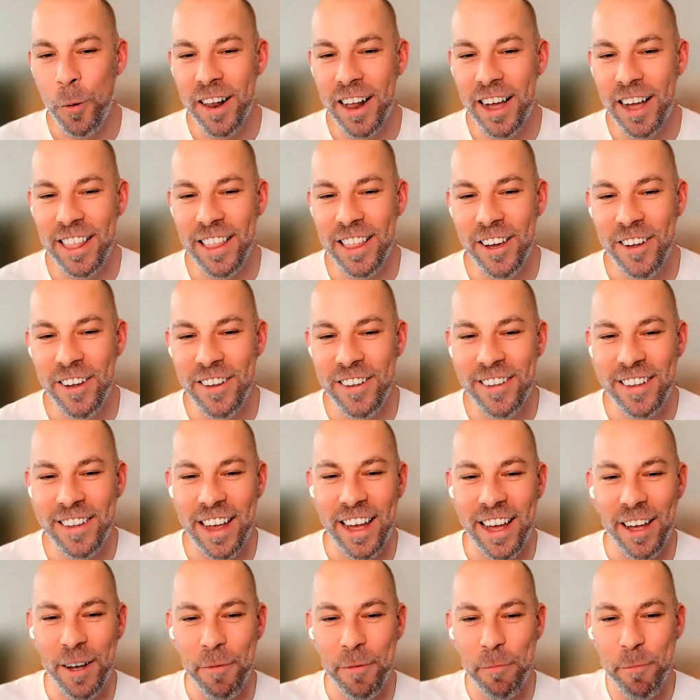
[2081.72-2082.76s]
with like those
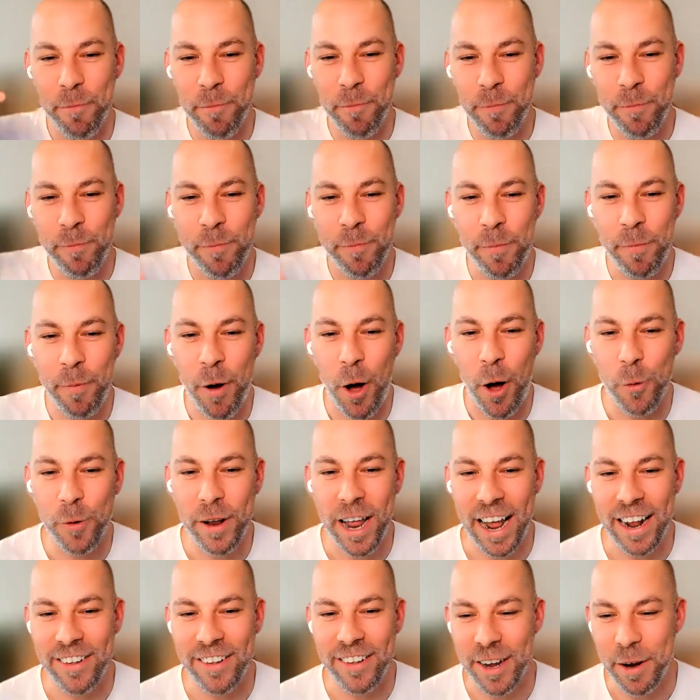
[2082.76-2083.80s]
pole
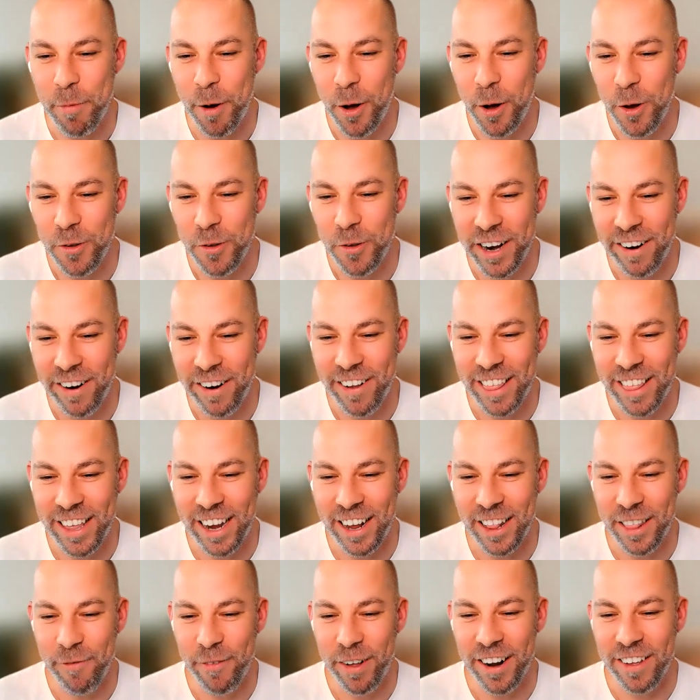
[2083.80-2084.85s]
dancing poles and
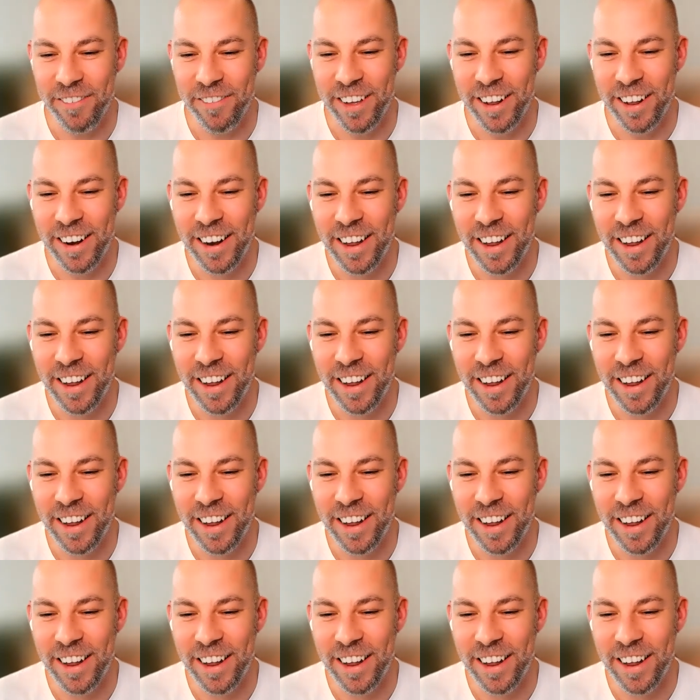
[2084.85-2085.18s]
everything in the middle of it.